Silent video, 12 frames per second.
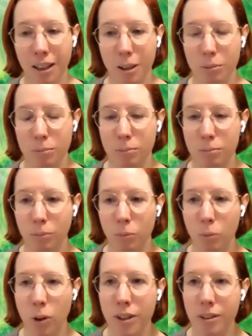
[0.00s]

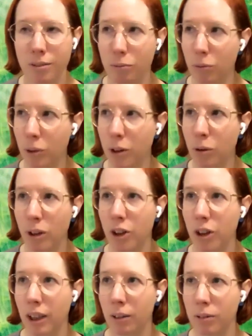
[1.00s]
One
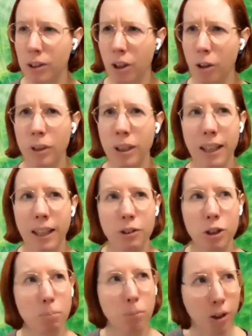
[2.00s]
question I got was, are allowed
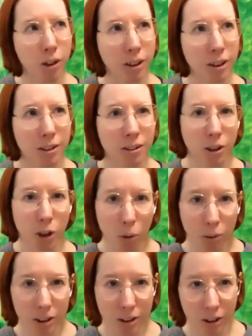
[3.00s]
to market it as
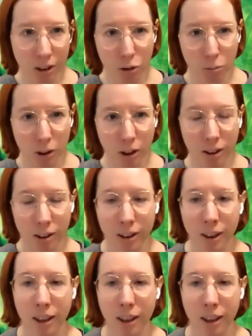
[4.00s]
going to Cuba?